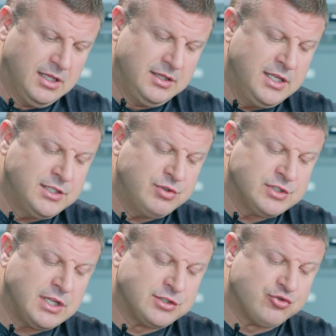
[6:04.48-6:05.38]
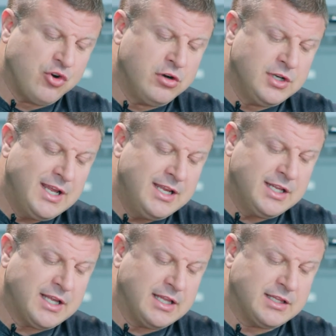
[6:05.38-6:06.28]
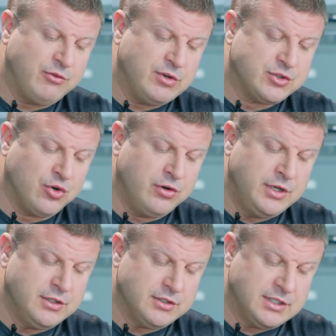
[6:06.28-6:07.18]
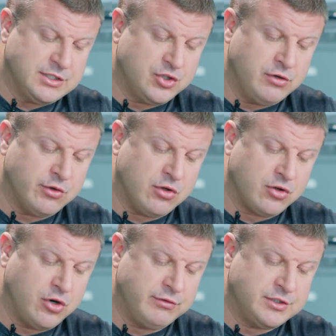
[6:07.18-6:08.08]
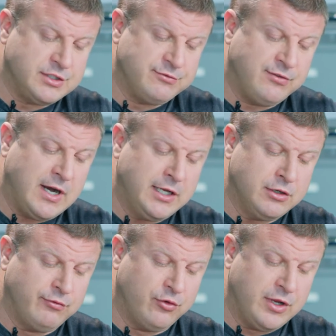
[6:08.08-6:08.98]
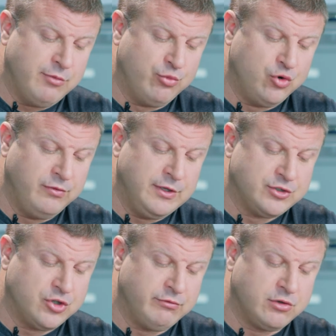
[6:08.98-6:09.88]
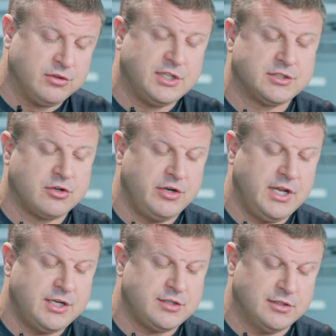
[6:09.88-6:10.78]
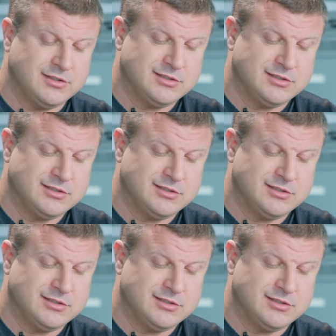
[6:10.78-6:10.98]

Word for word: These results strongly indicate that restoring the cervical curvature is vital for improving cervical disc herniation.